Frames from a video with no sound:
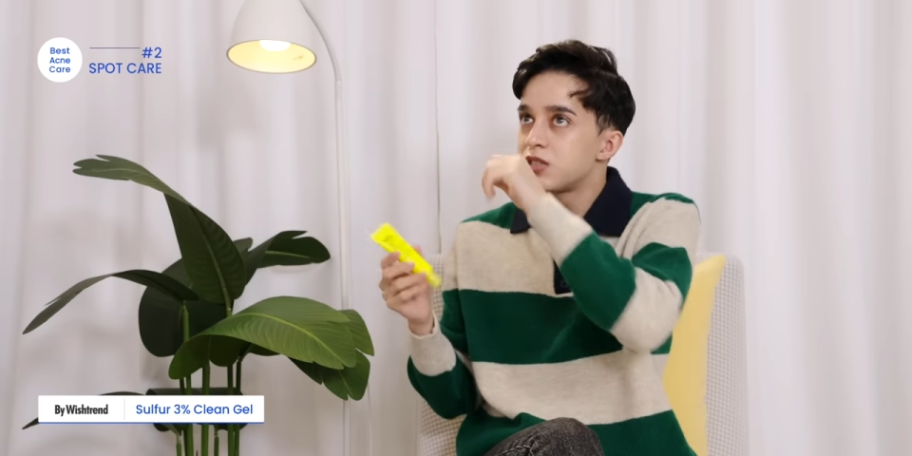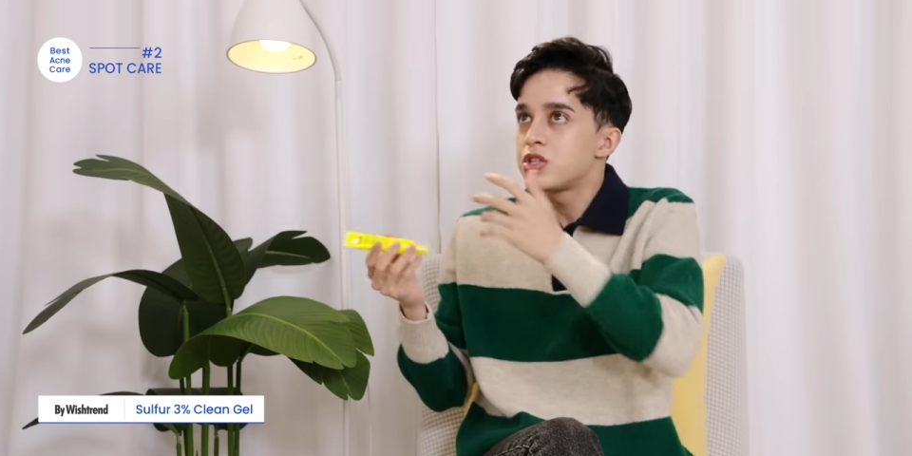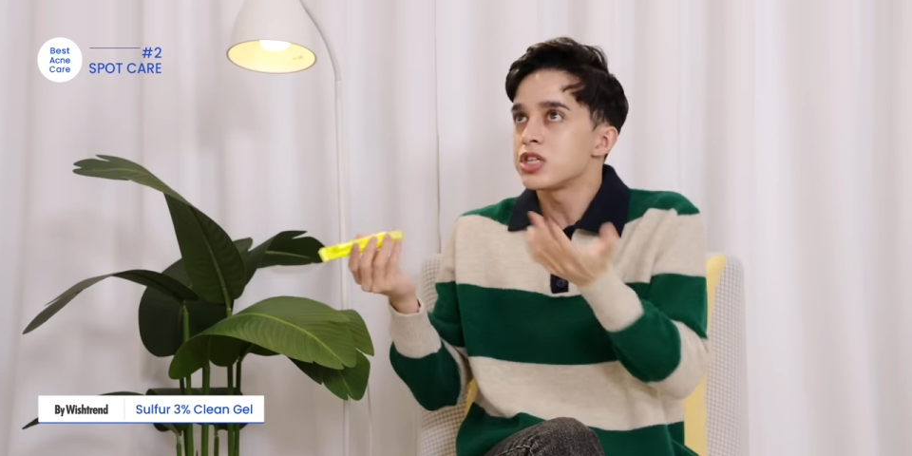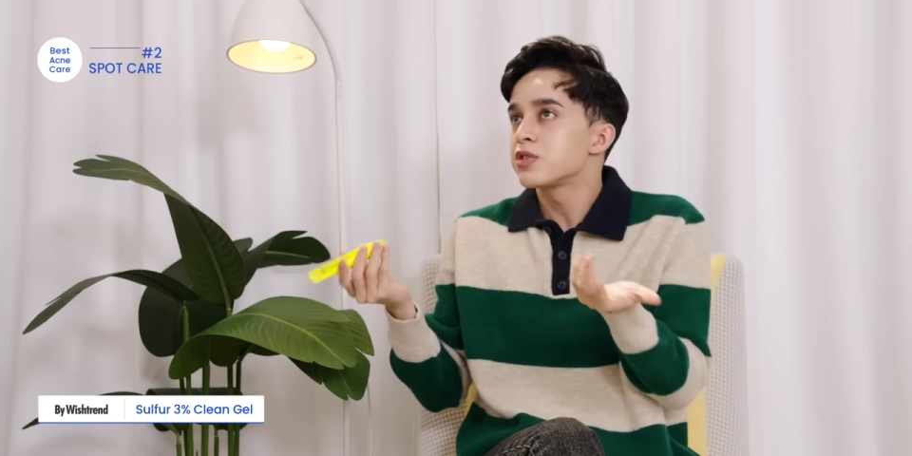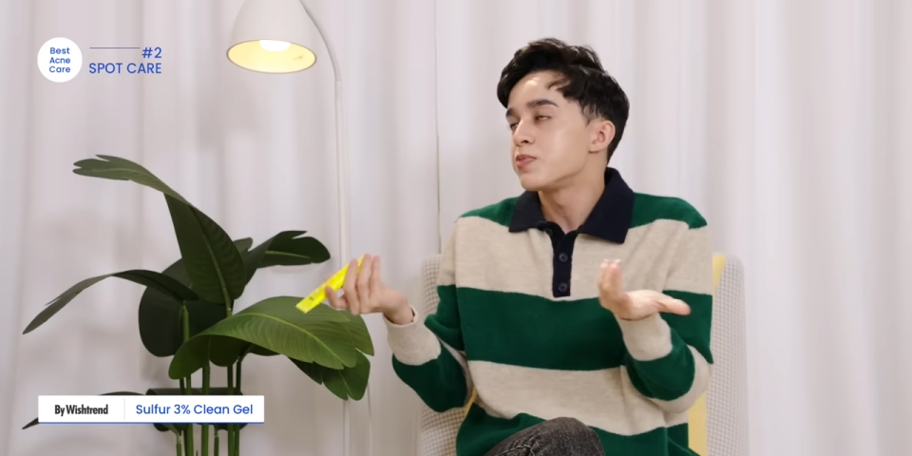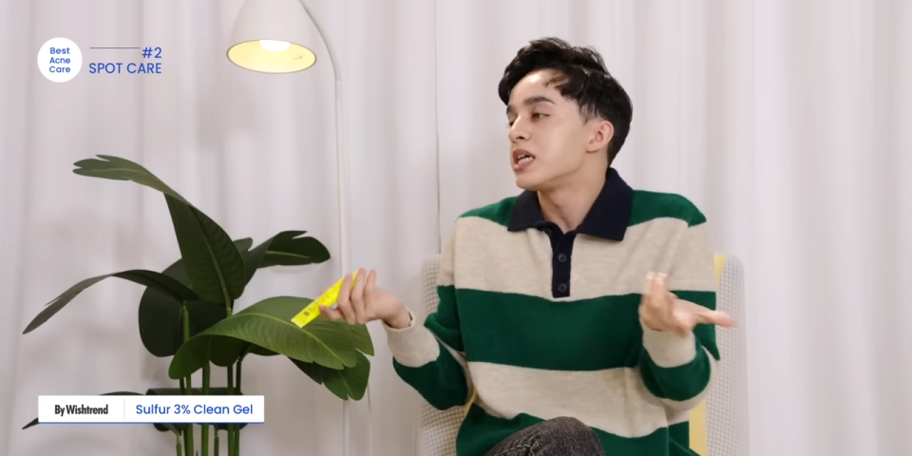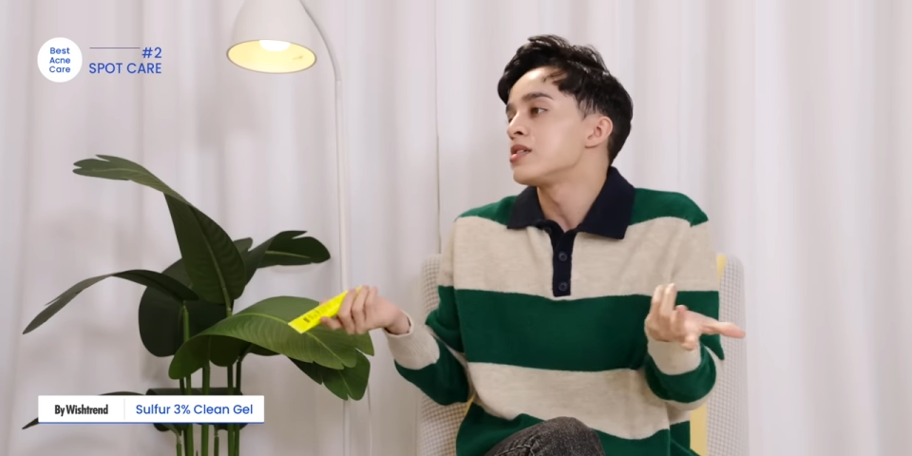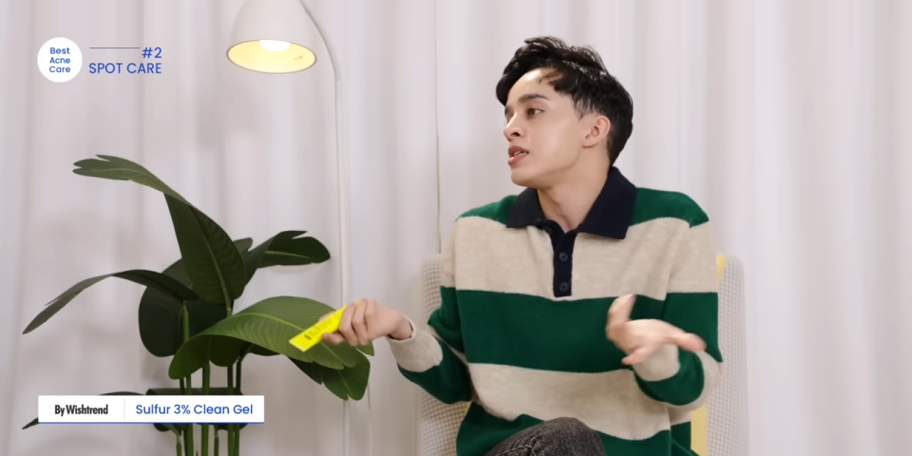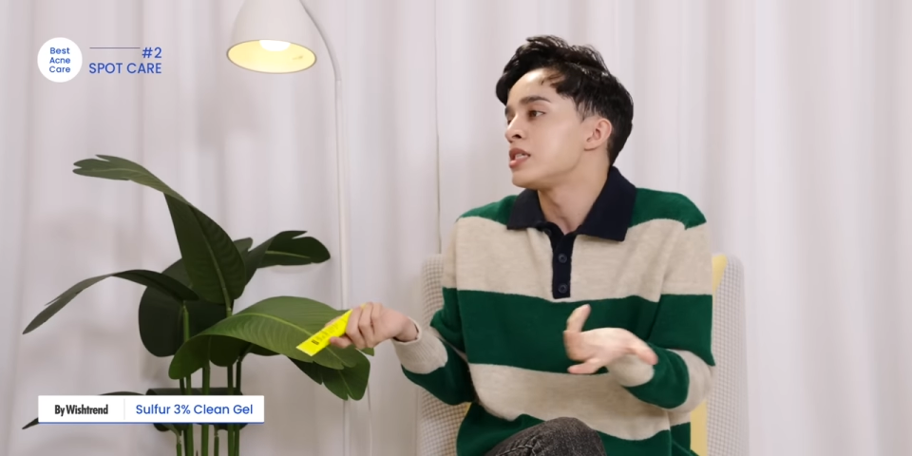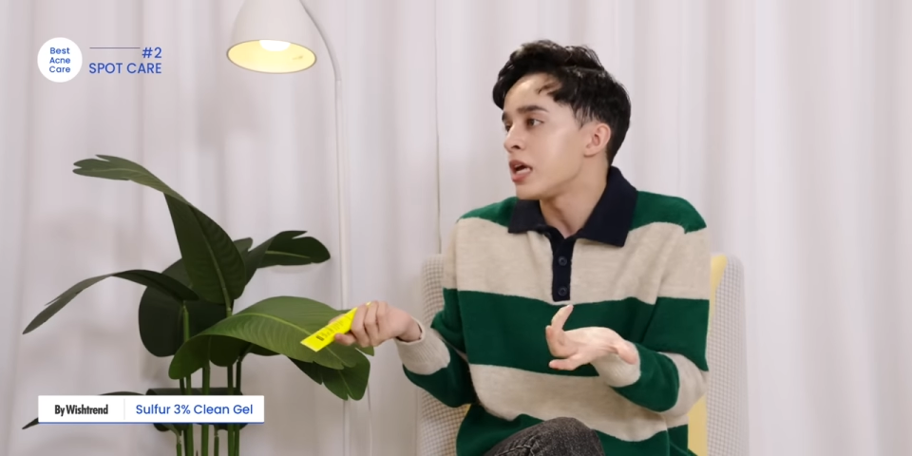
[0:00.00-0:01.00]
just smells
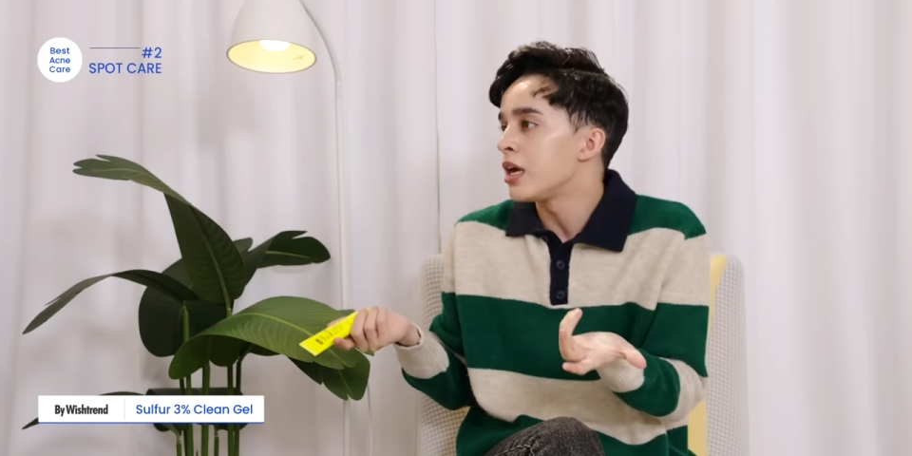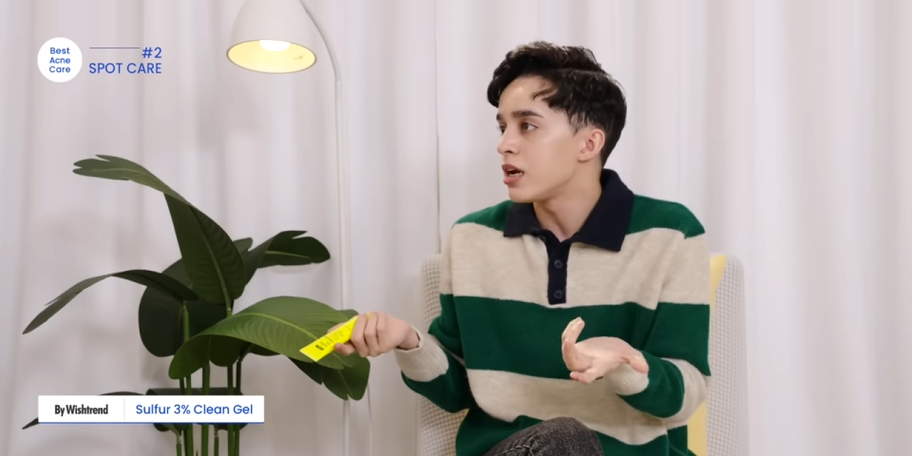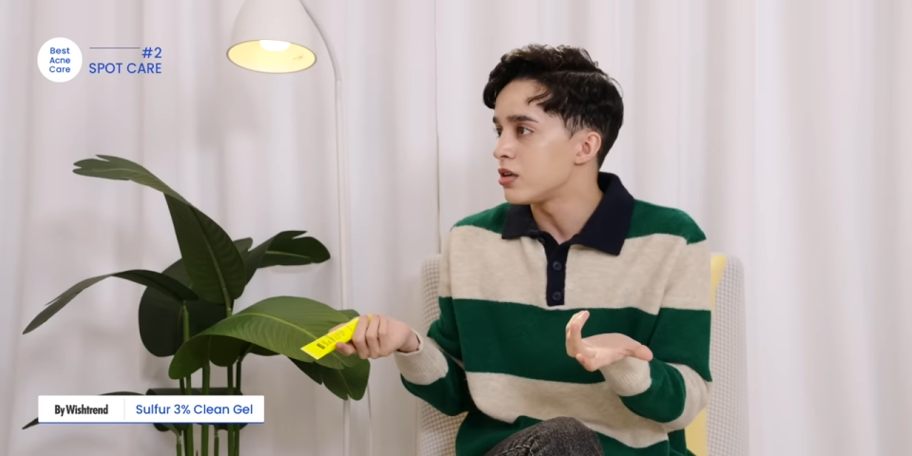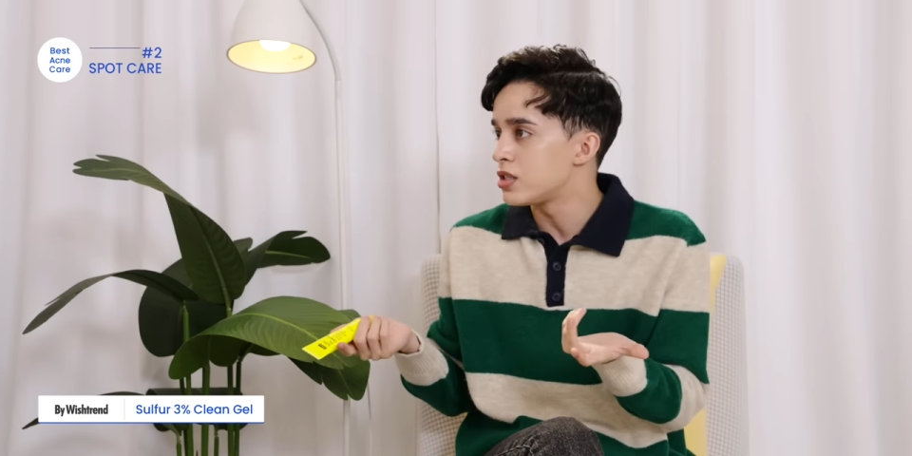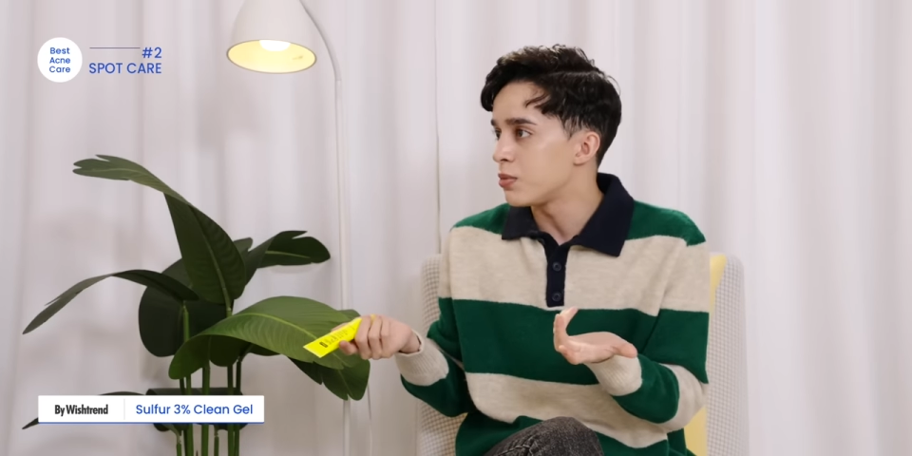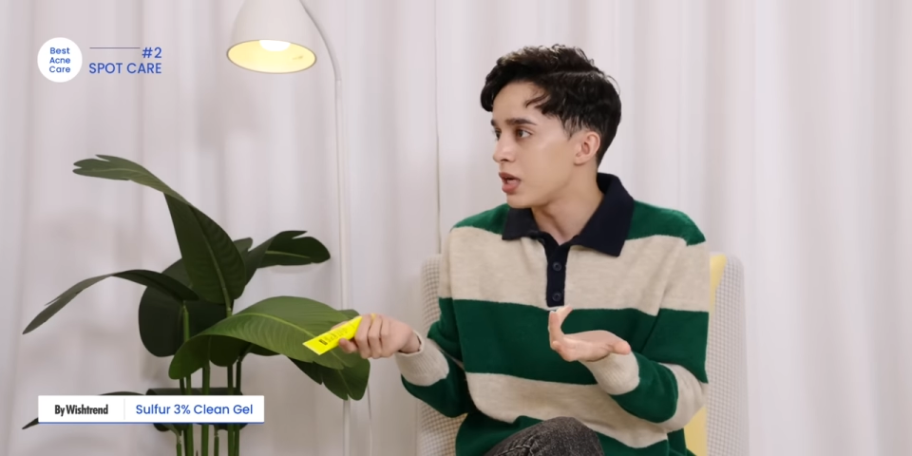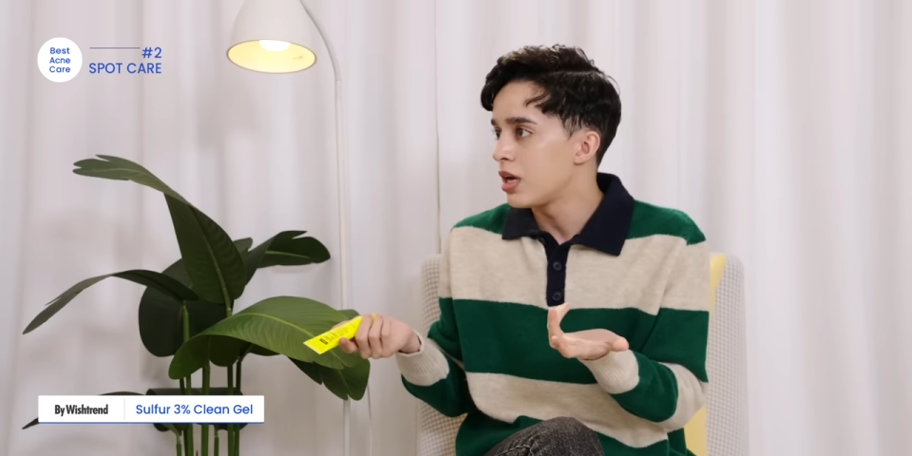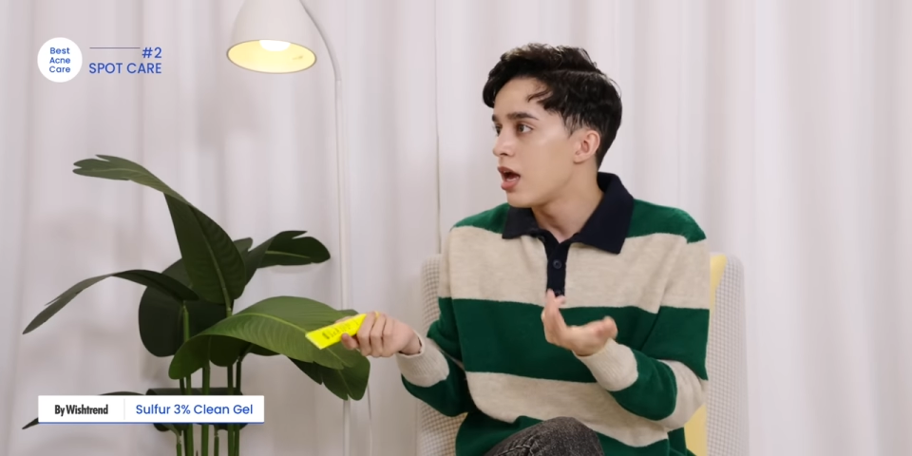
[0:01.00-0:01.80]
like skincare to me.